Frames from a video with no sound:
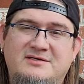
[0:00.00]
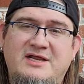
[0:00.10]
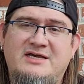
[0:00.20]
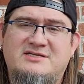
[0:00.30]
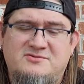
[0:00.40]

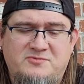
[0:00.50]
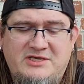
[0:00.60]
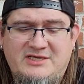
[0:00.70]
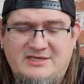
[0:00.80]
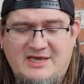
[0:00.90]
Next,
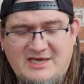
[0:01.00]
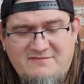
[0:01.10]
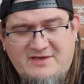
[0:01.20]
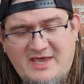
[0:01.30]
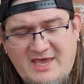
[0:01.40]
we
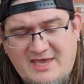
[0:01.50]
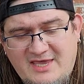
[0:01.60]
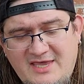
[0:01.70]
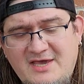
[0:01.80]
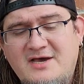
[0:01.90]
have
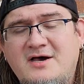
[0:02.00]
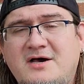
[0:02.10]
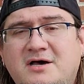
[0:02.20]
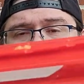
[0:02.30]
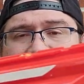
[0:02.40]
a
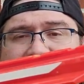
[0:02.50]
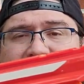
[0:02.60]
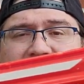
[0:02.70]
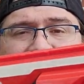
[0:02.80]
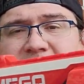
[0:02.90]

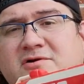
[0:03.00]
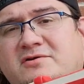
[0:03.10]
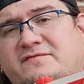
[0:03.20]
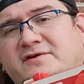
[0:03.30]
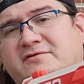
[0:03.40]
Mega
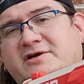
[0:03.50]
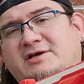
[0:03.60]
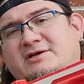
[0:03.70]
Roto Fury.